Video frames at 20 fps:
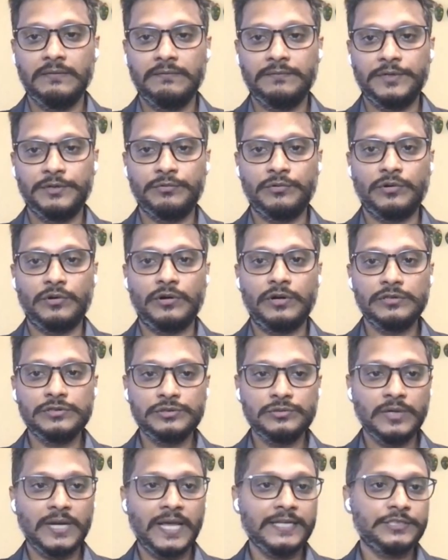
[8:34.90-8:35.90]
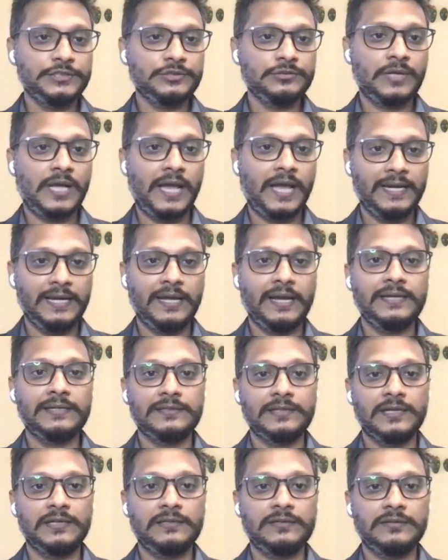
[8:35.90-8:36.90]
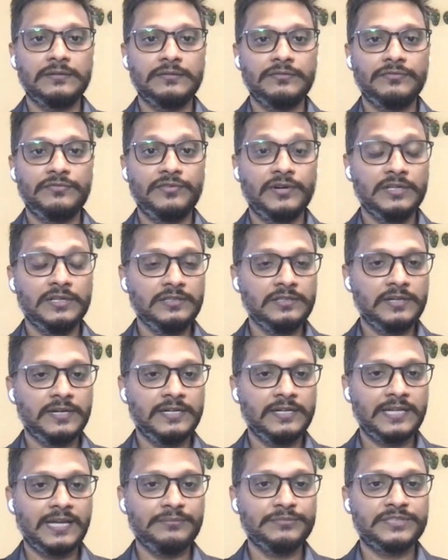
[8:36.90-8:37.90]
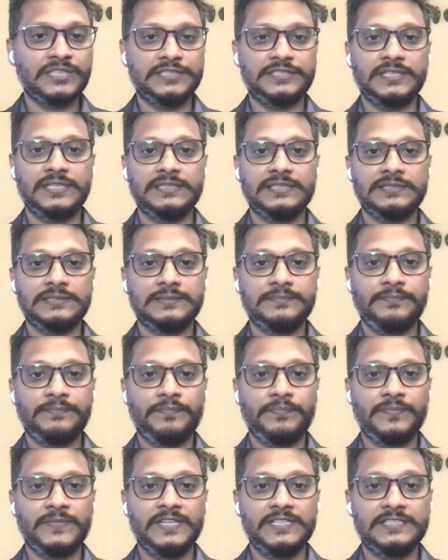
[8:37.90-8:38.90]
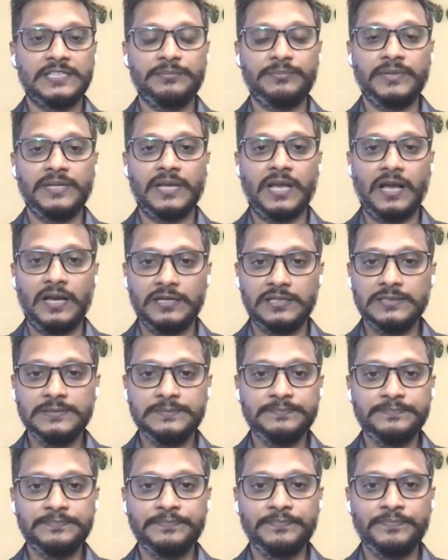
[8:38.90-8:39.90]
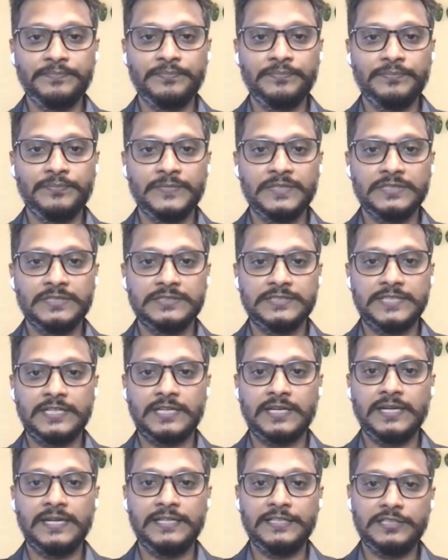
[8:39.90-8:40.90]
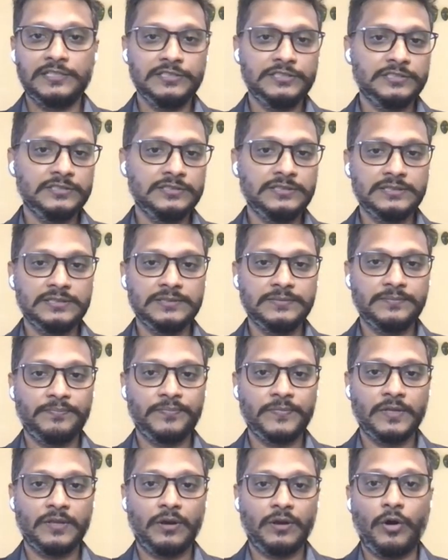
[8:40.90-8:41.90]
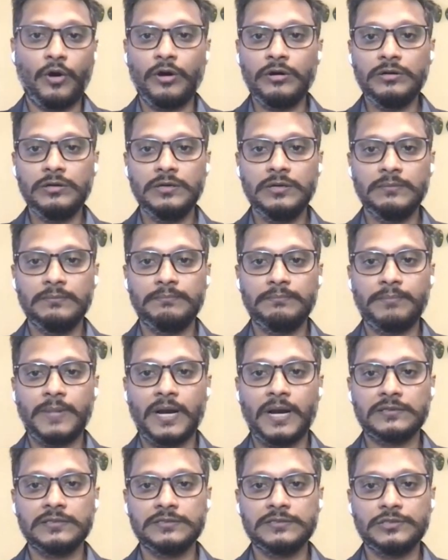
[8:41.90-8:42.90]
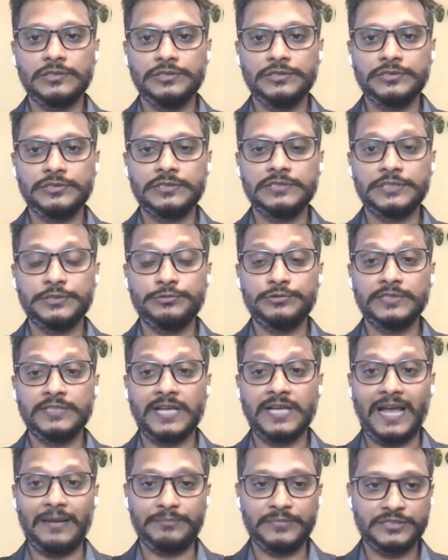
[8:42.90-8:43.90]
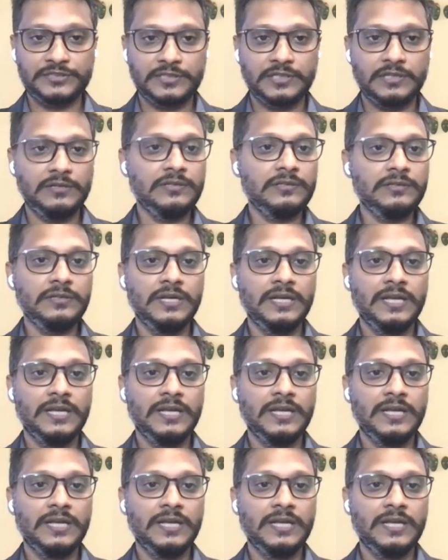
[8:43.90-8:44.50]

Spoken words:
We would also like to highlight that further runtimes such as SAP HANA, data intelligence, or partner solutions using hyperscaler